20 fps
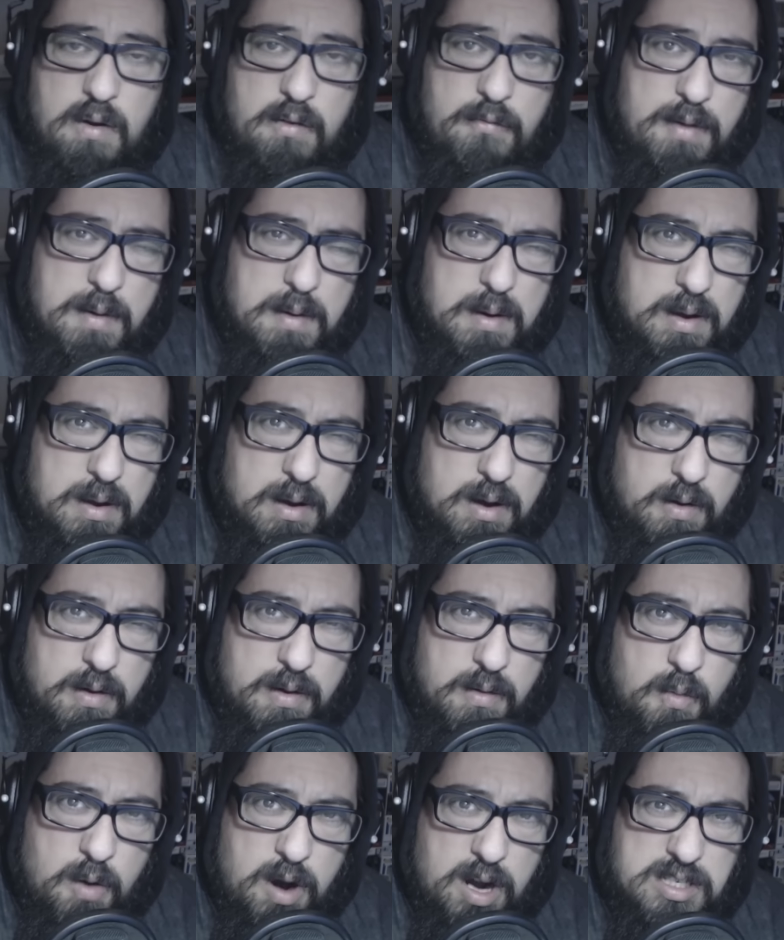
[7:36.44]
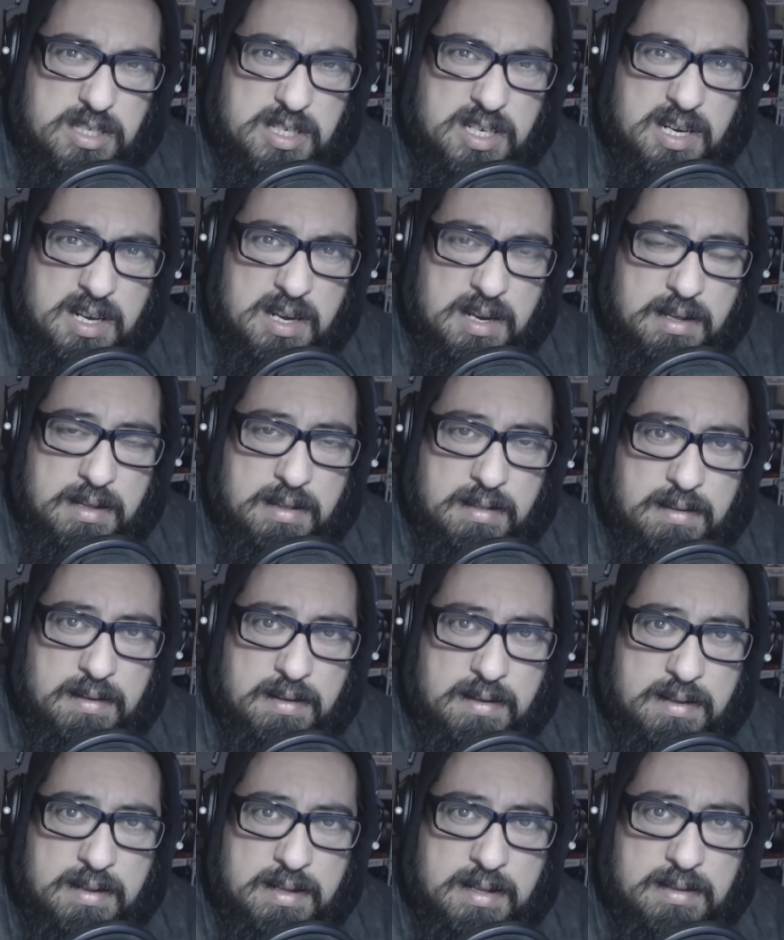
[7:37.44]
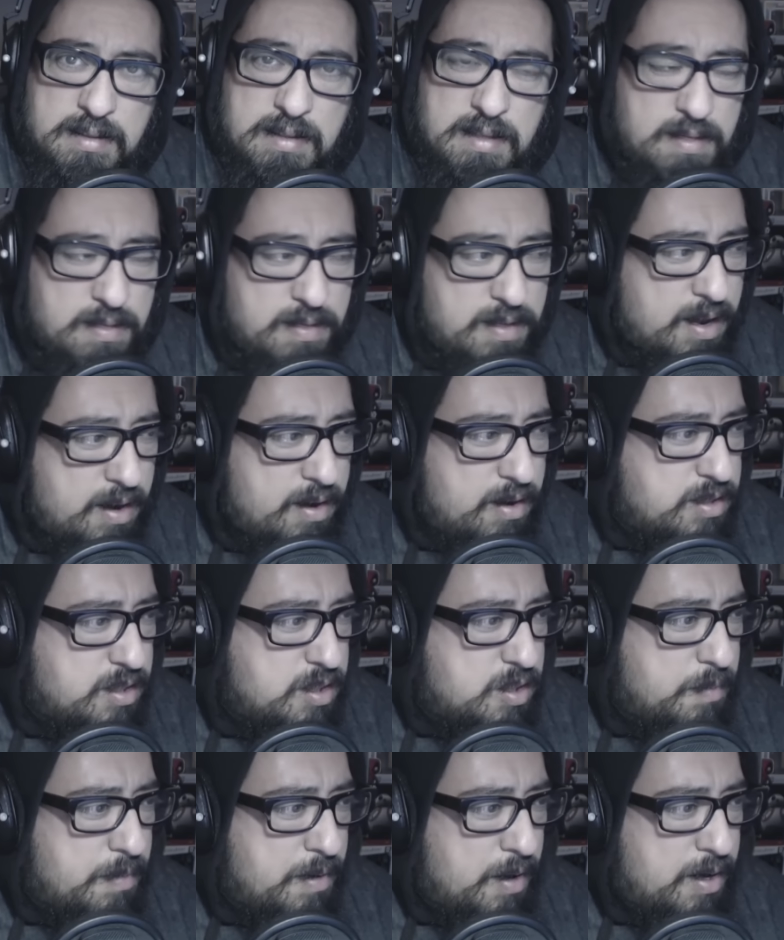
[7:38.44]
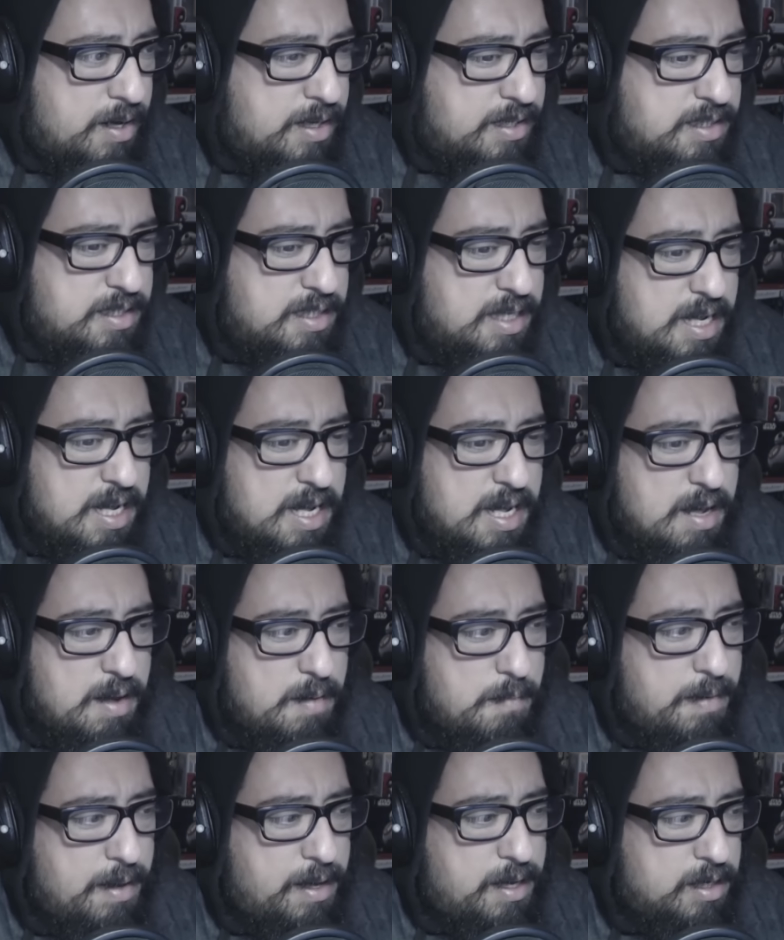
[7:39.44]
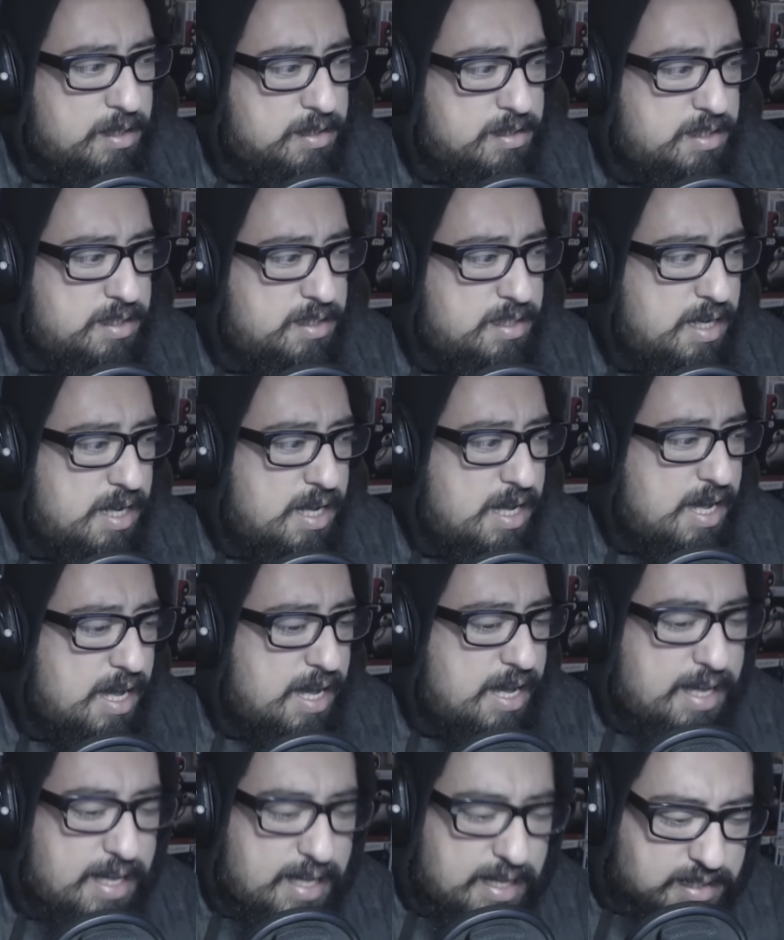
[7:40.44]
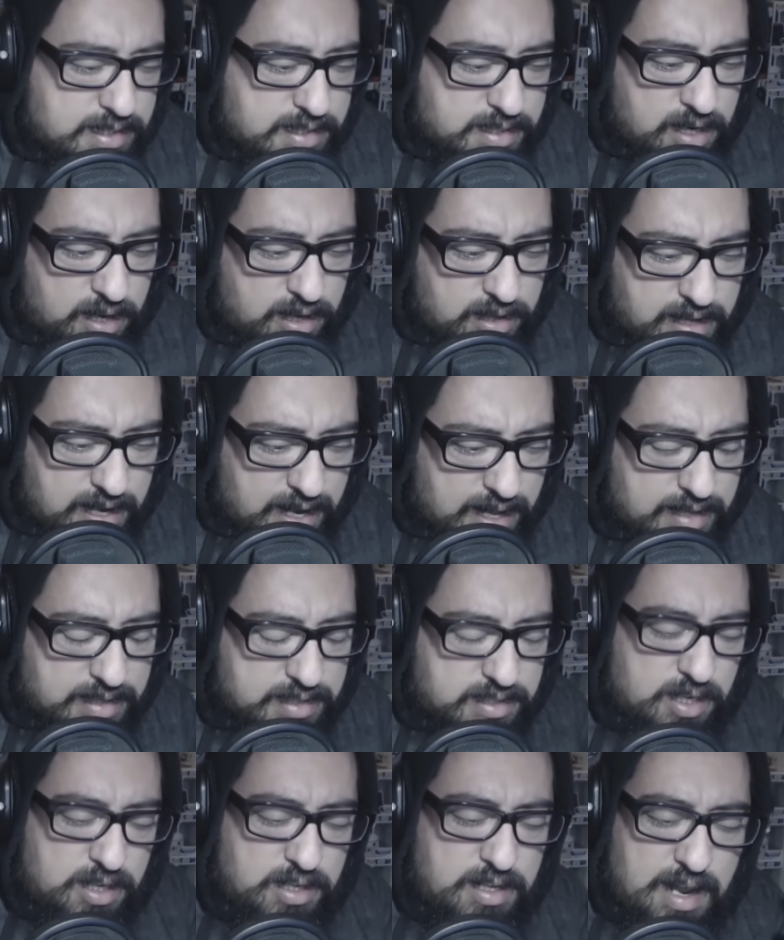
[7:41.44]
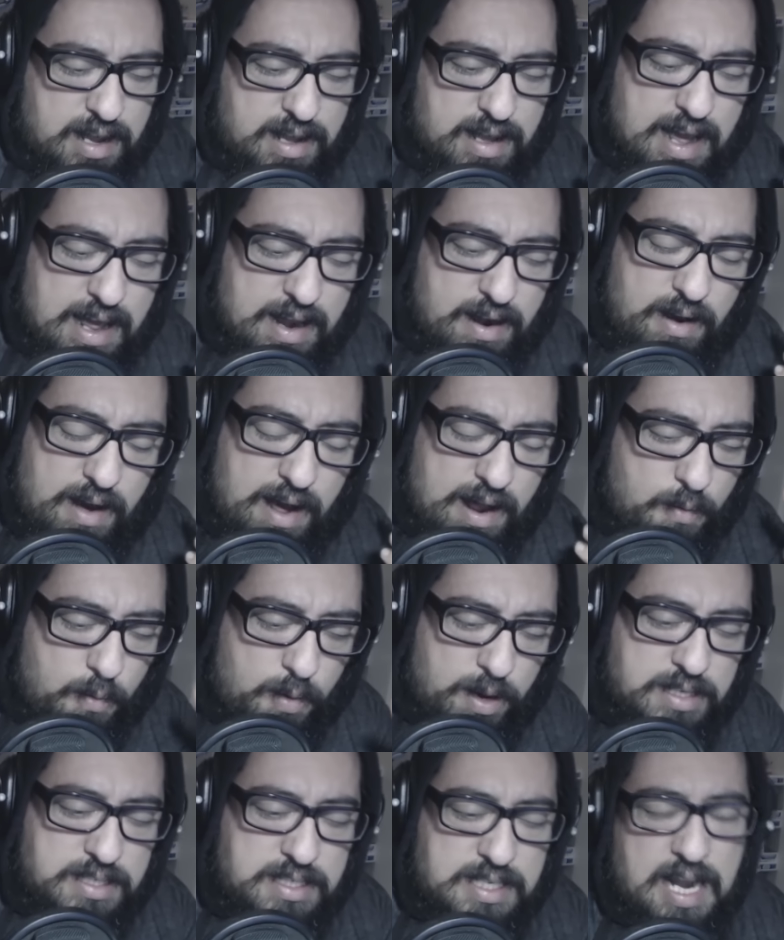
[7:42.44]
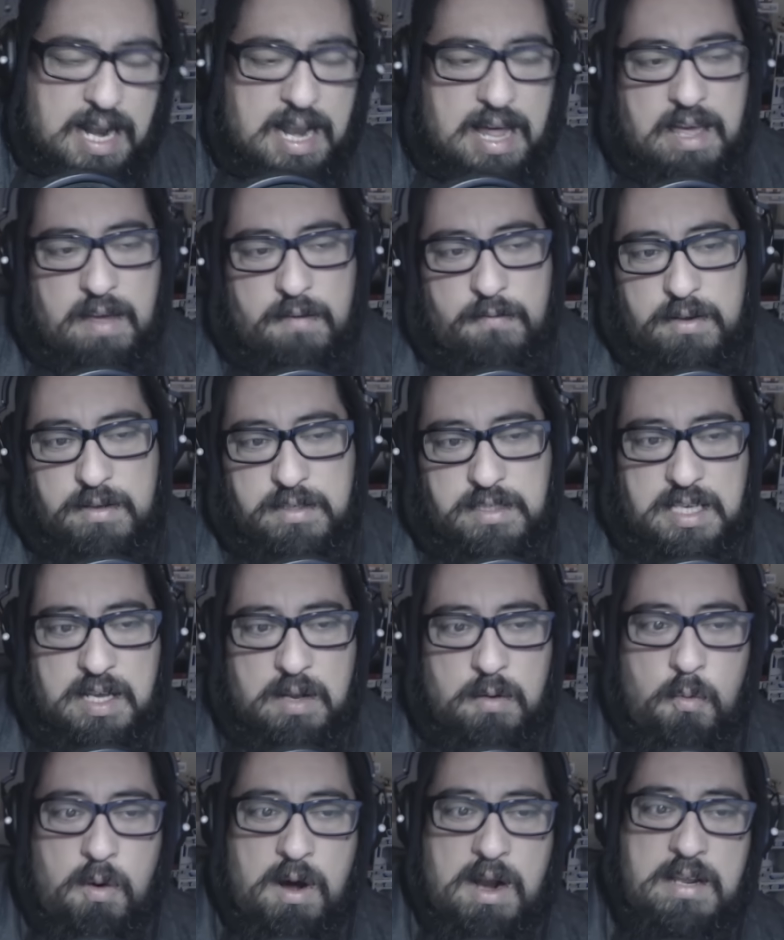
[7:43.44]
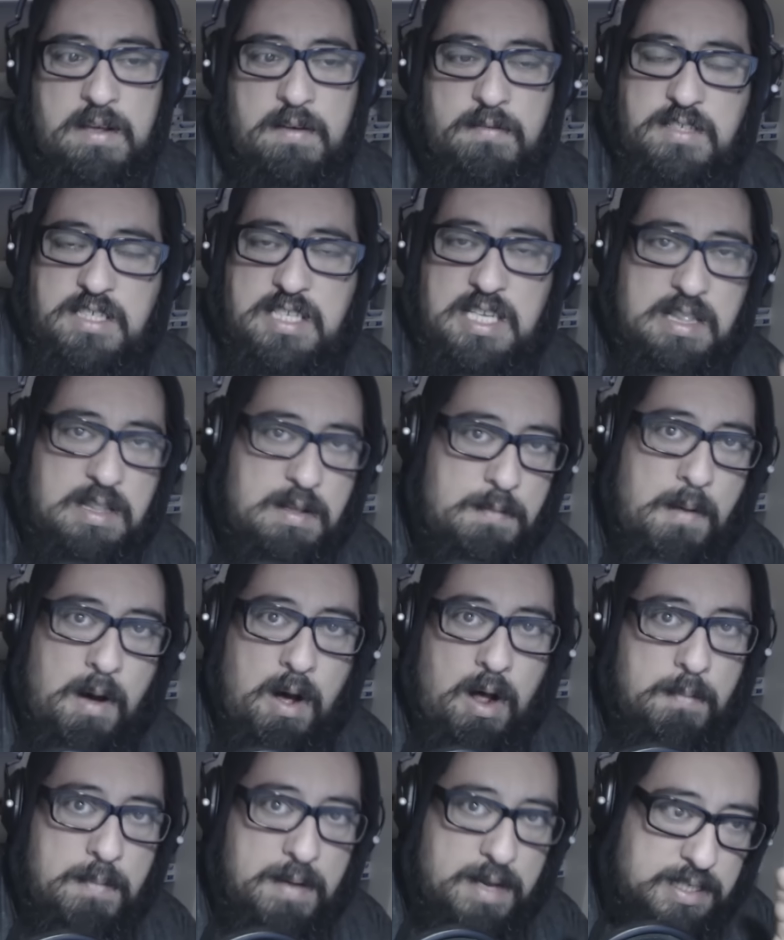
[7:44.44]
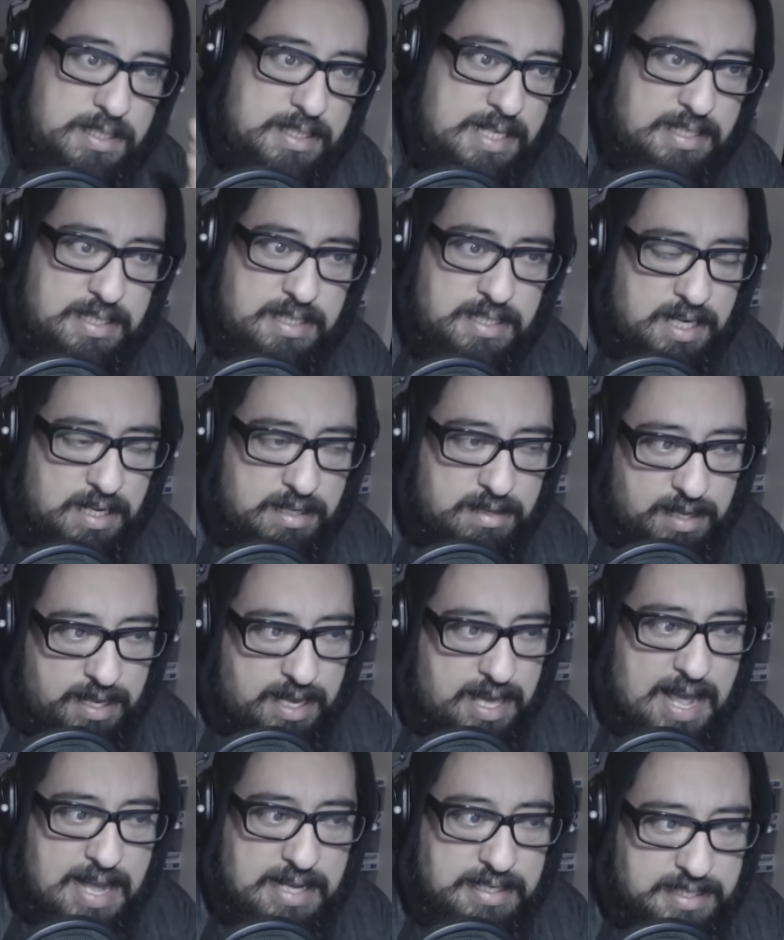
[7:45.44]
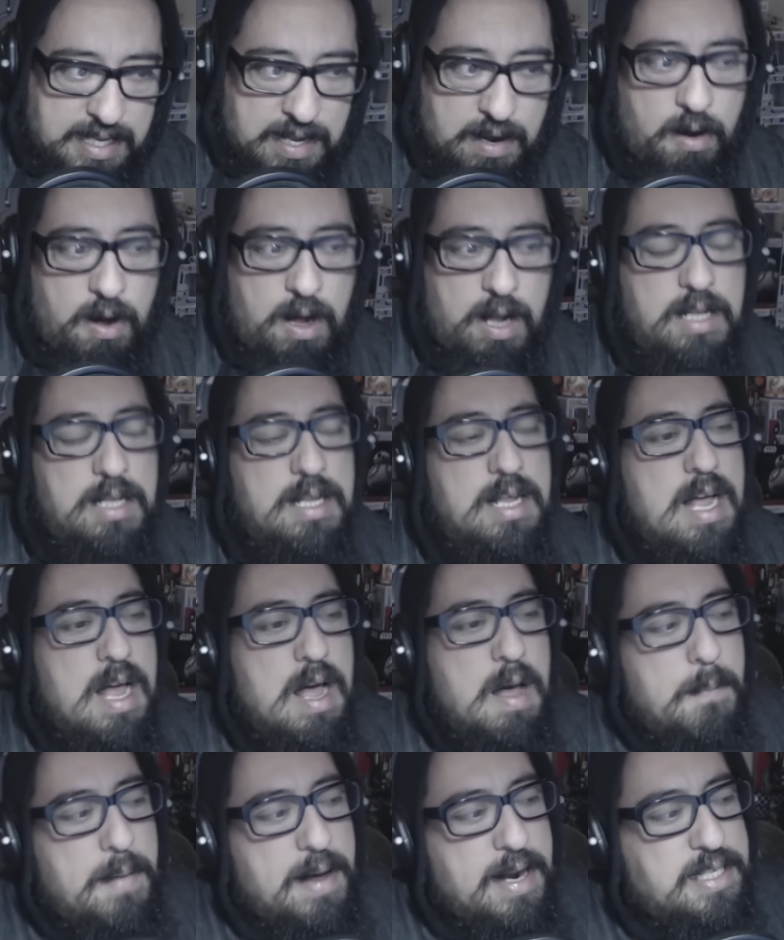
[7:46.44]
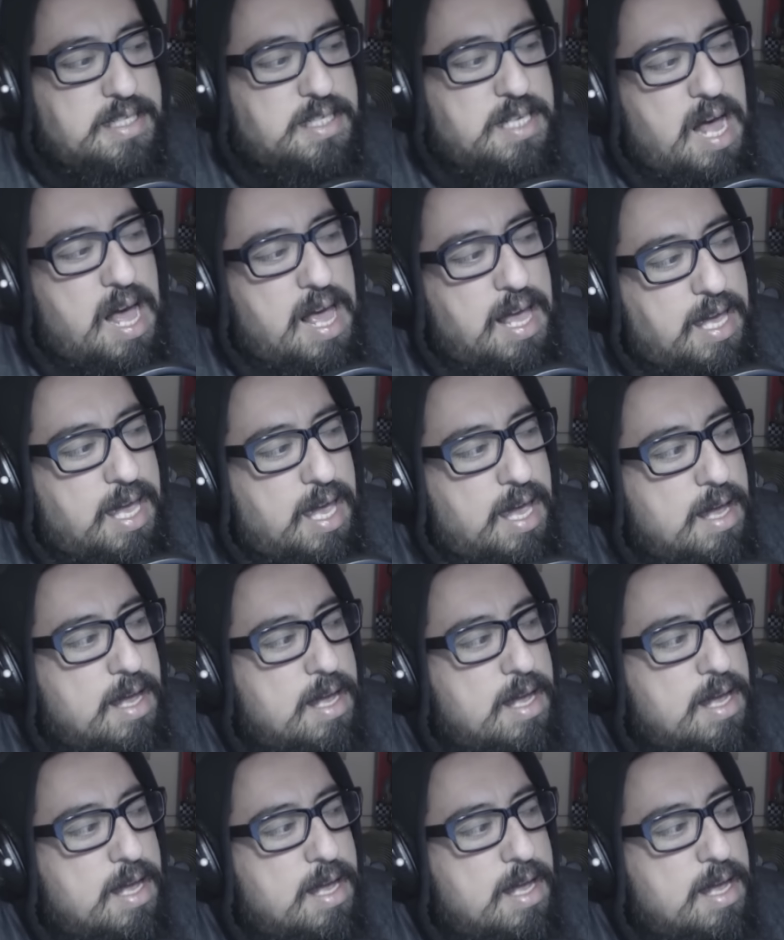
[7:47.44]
I'm gonna go and watch it in the theaters, to be honest, because it's not like I don't want to say like if you've seen one you've seen them all, because that's not the case at all, but it's like